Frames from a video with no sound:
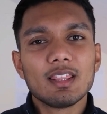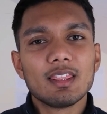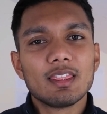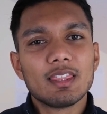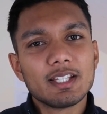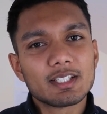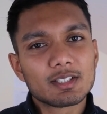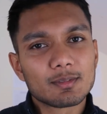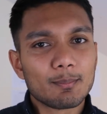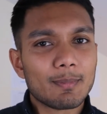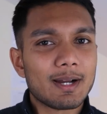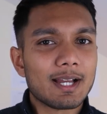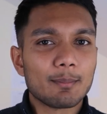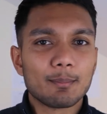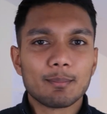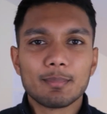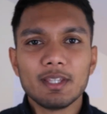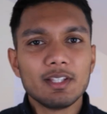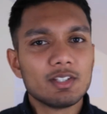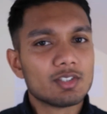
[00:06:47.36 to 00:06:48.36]
this
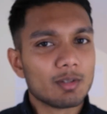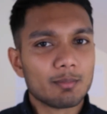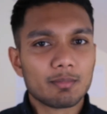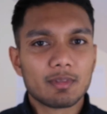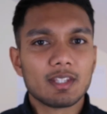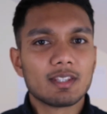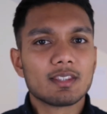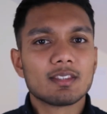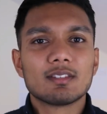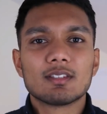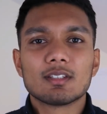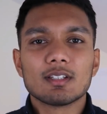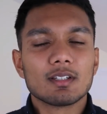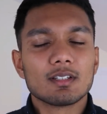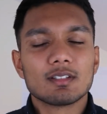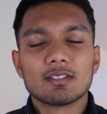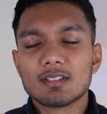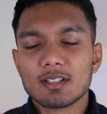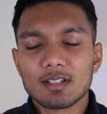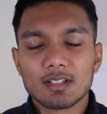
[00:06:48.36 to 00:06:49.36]
might be something
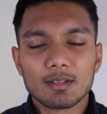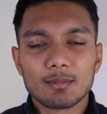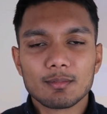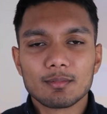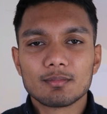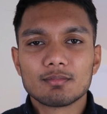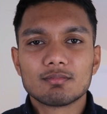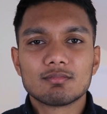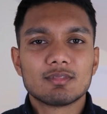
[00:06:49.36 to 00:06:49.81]
to